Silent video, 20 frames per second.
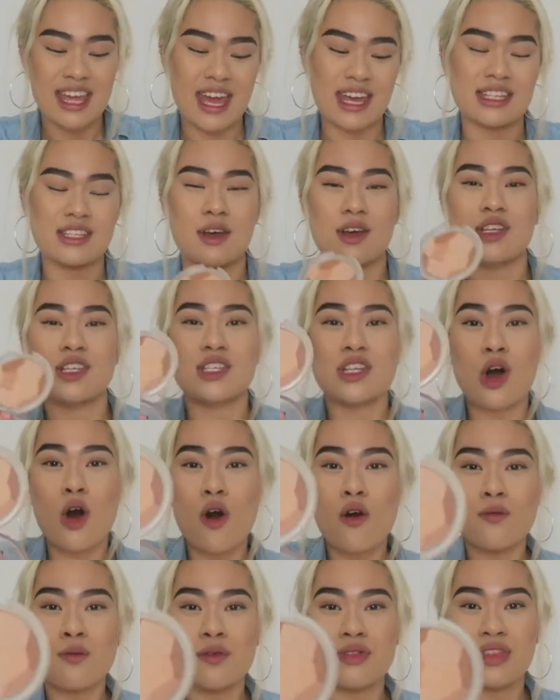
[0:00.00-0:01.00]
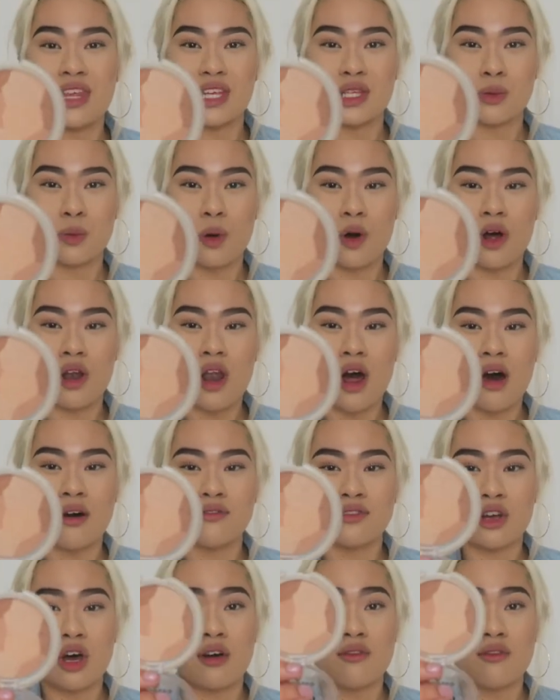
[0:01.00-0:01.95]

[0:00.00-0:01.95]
yeah. So I start off with this one after